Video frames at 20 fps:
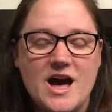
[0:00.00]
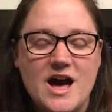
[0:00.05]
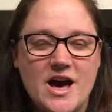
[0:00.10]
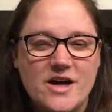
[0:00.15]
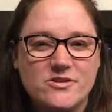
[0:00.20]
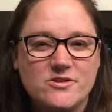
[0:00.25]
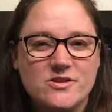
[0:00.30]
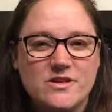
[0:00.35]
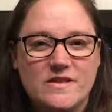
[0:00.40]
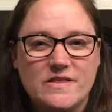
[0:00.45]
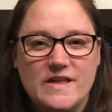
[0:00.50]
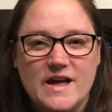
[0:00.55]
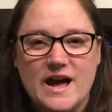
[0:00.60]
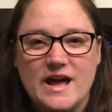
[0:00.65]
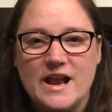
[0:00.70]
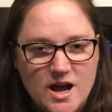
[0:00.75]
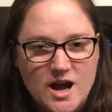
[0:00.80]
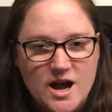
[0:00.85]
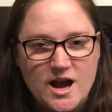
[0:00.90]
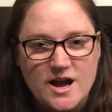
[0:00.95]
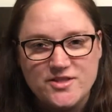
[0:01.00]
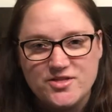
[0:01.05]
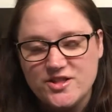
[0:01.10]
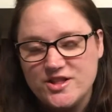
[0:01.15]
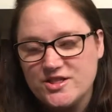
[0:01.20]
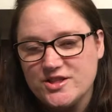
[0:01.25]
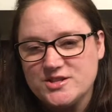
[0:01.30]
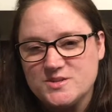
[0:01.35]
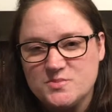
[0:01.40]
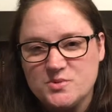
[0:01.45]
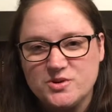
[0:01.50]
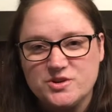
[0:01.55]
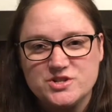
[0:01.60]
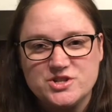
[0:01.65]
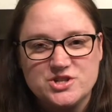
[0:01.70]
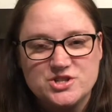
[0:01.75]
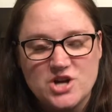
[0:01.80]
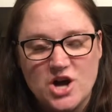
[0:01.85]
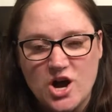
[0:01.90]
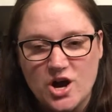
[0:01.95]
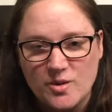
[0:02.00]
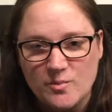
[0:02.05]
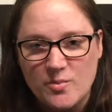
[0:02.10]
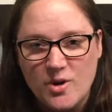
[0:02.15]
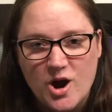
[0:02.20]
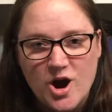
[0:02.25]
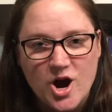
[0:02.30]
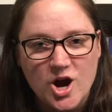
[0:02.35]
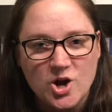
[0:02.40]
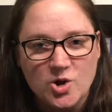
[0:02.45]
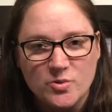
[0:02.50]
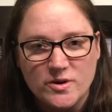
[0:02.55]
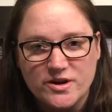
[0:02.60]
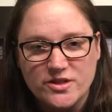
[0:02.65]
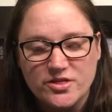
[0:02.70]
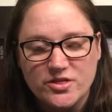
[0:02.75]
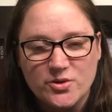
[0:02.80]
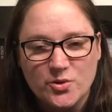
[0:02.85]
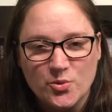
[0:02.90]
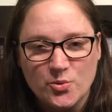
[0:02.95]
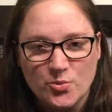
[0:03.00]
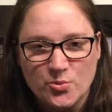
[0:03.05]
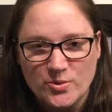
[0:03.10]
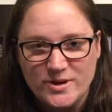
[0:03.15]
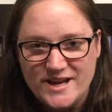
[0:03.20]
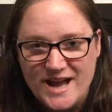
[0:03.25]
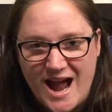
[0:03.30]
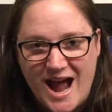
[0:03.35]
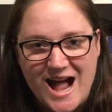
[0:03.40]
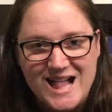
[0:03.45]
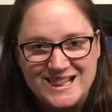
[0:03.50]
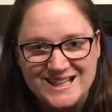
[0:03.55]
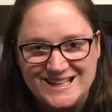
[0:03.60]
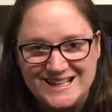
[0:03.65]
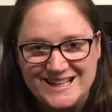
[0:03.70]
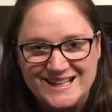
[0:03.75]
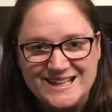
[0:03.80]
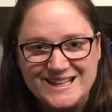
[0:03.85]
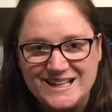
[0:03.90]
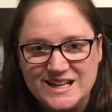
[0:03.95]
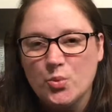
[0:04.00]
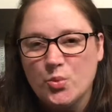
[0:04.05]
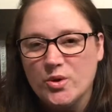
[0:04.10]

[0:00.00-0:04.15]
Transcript: Other than that, I think this book is just on par with reality,